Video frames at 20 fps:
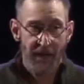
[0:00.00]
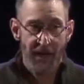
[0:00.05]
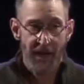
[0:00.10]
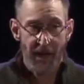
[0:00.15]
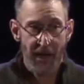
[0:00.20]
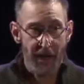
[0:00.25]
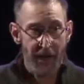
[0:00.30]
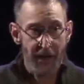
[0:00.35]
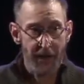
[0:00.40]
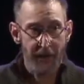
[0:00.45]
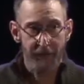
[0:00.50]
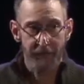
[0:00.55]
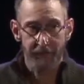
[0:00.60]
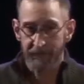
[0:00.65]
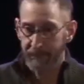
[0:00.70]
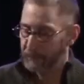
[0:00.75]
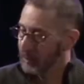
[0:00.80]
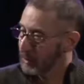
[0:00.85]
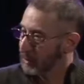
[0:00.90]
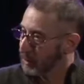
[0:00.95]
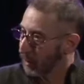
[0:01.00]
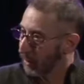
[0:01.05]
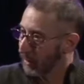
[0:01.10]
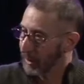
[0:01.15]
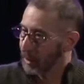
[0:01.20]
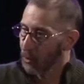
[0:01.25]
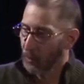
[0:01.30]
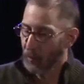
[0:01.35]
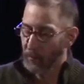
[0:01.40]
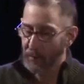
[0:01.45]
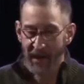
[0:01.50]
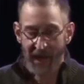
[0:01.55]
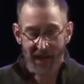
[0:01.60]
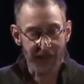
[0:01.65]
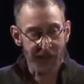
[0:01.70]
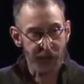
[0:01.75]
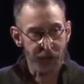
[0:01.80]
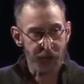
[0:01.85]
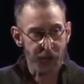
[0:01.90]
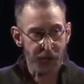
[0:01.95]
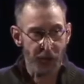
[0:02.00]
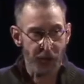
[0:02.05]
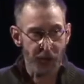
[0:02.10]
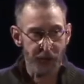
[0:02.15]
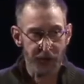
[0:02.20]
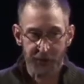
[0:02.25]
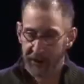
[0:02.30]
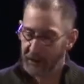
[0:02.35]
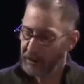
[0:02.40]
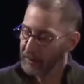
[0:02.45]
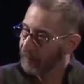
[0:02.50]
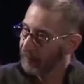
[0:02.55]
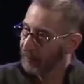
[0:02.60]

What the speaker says: and started going back to church,